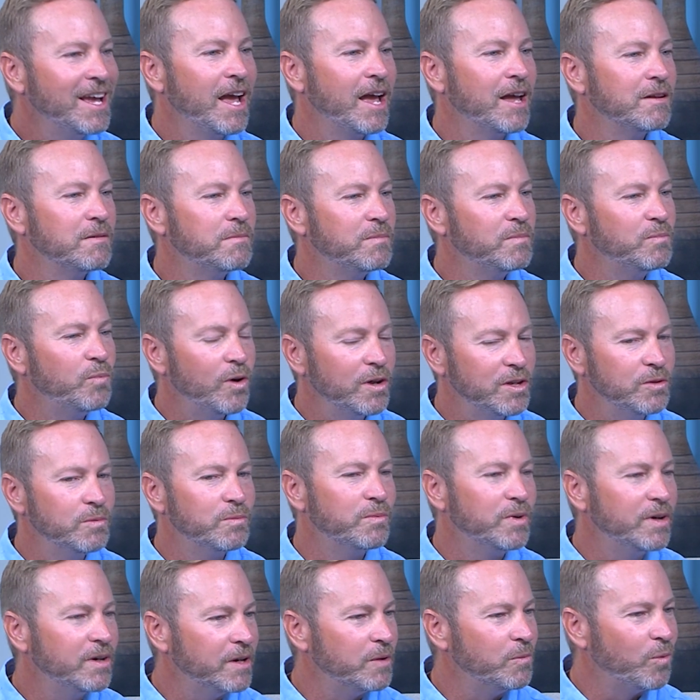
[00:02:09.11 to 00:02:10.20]
And what you
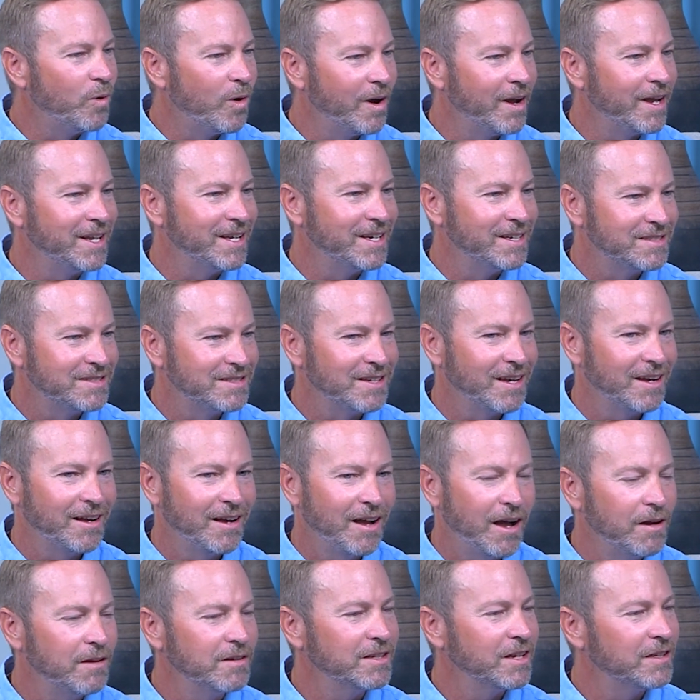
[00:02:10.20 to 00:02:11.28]
really want is
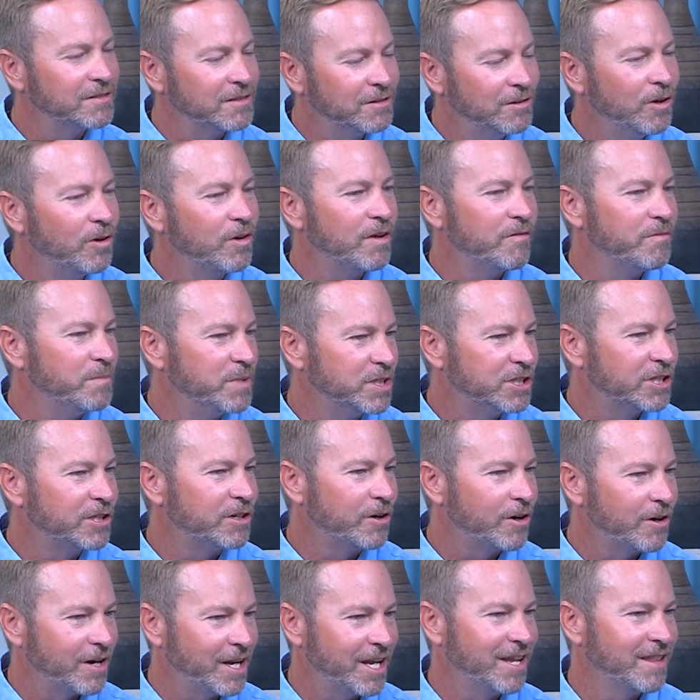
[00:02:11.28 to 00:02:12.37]
uh, a, a look of
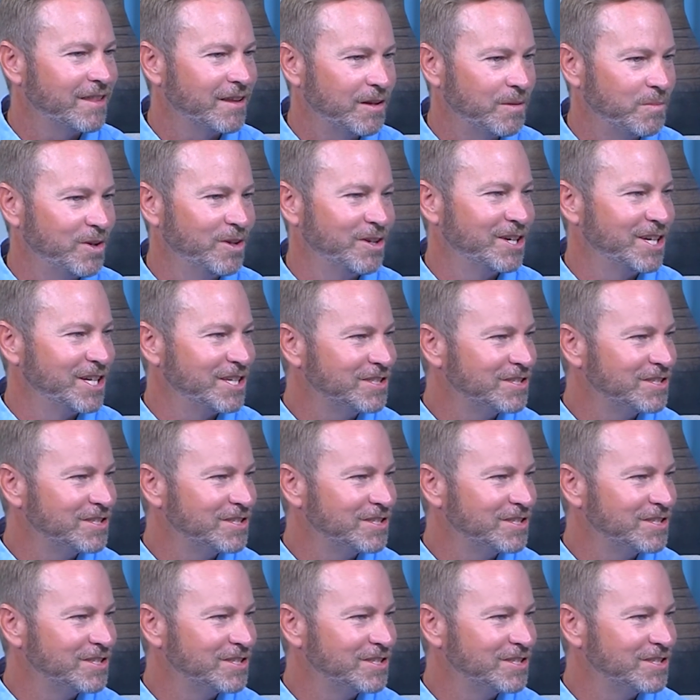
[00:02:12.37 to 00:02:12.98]
maturity in the community.